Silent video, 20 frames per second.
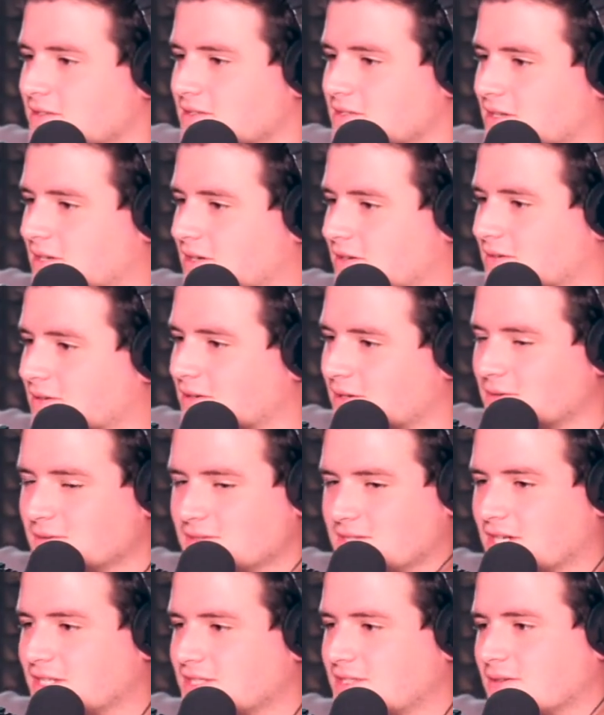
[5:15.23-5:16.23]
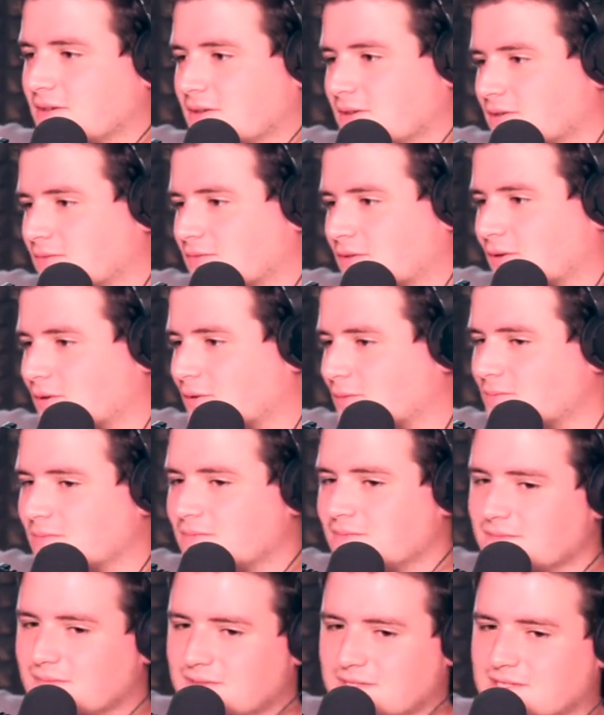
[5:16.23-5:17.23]
so it was nice to go to
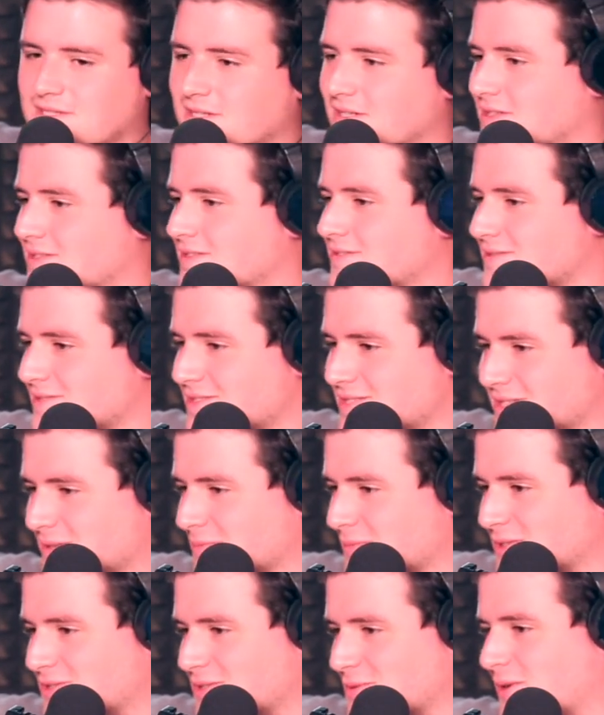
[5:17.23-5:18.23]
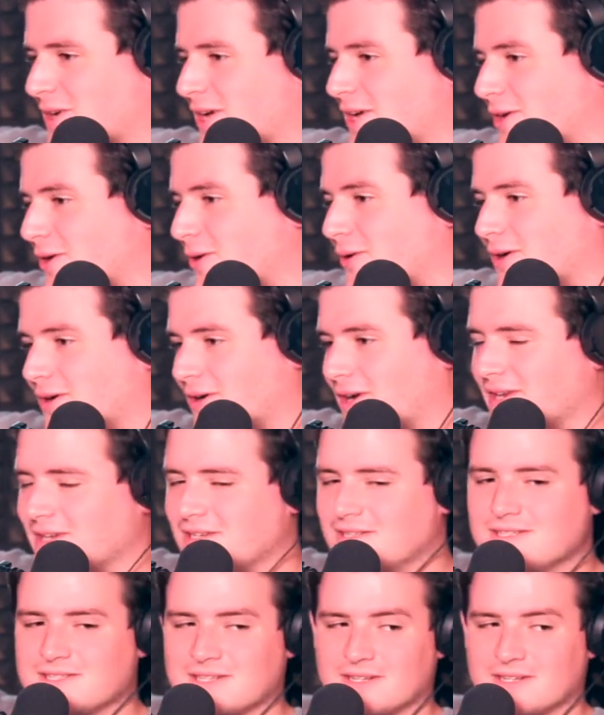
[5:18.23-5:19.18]
Rome. It's like similar to what I know already, so